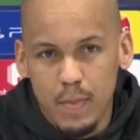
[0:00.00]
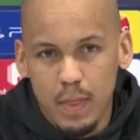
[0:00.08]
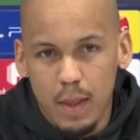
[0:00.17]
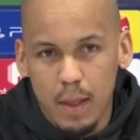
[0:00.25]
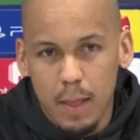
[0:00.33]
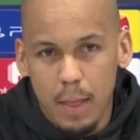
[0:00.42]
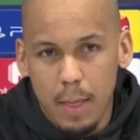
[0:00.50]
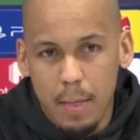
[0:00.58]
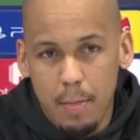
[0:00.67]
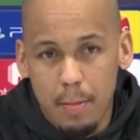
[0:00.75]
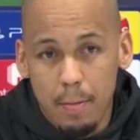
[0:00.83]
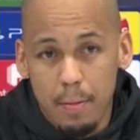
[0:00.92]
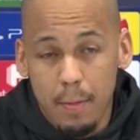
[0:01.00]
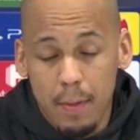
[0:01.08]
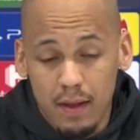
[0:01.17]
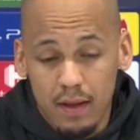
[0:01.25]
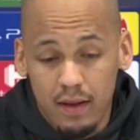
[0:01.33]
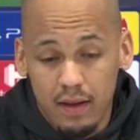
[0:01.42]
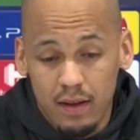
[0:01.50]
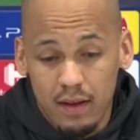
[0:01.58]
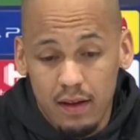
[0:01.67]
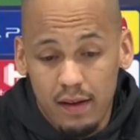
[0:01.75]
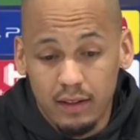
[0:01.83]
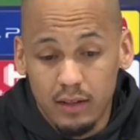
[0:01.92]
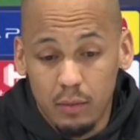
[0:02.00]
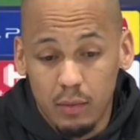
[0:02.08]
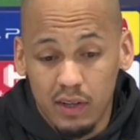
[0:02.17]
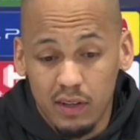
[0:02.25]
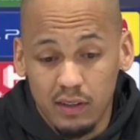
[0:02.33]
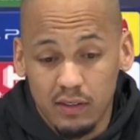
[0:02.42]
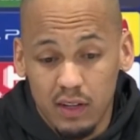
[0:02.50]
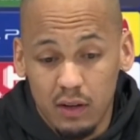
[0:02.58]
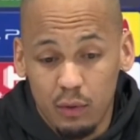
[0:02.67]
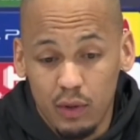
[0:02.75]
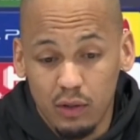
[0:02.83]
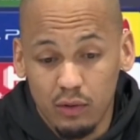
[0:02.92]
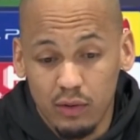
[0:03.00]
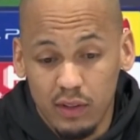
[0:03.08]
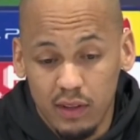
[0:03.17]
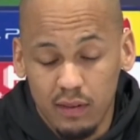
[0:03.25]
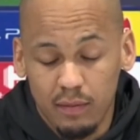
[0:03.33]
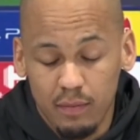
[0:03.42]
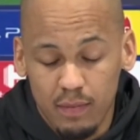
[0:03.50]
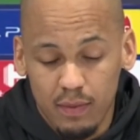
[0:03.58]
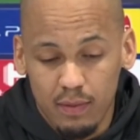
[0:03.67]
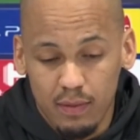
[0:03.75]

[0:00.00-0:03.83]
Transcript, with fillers: in this time? Inter Milan is a really good team.